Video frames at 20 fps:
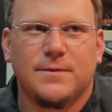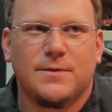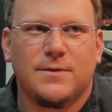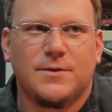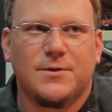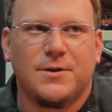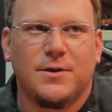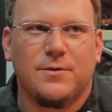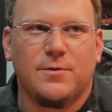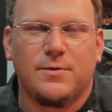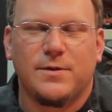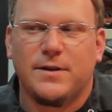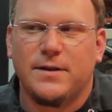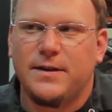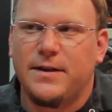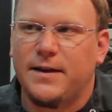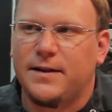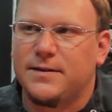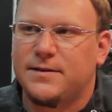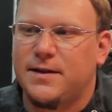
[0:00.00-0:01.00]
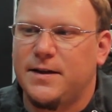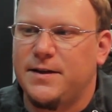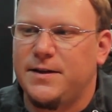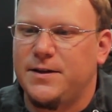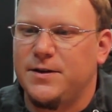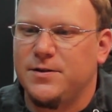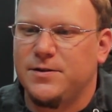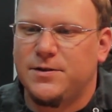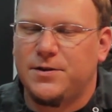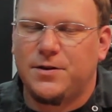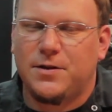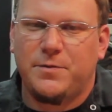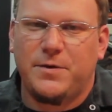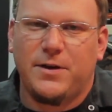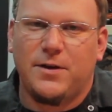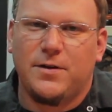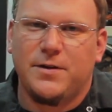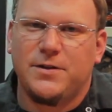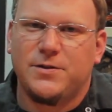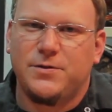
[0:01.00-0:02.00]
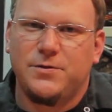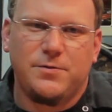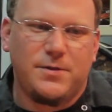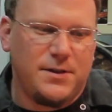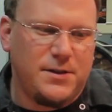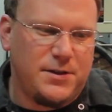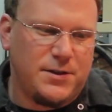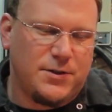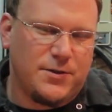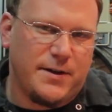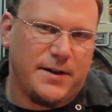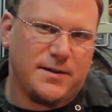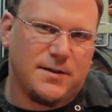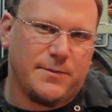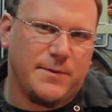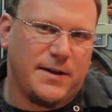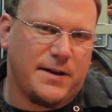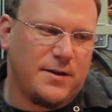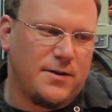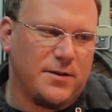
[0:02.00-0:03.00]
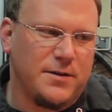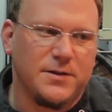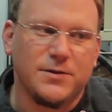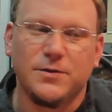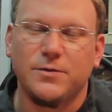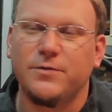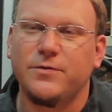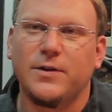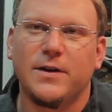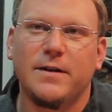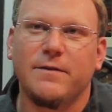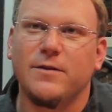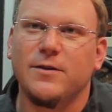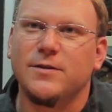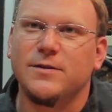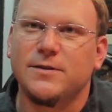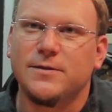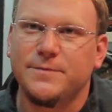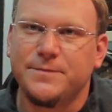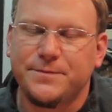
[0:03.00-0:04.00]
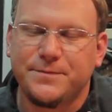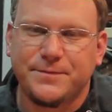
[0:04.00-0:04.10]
So within the next 10 years, there could be all these new yeast strains making all these new flavors